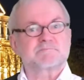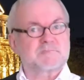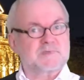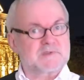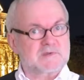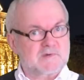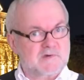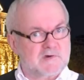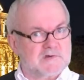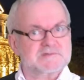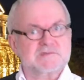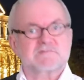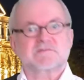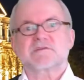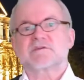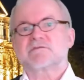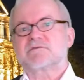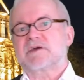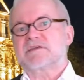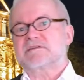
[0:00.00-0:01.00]
Because of
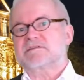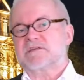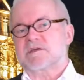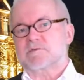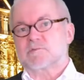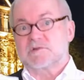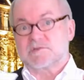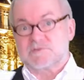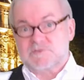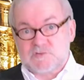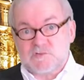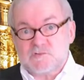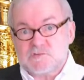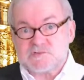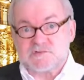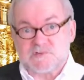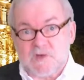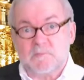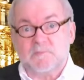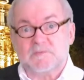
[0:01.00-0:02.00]
the event, they will do
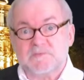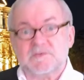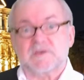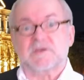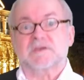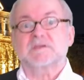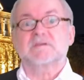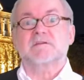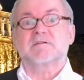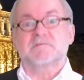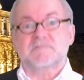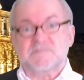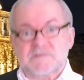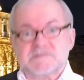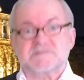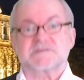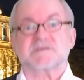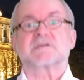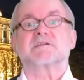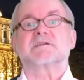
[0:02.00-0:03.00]
something
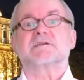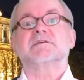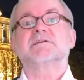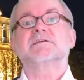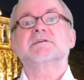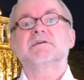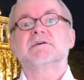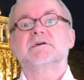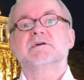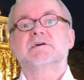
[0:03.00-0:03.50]
physically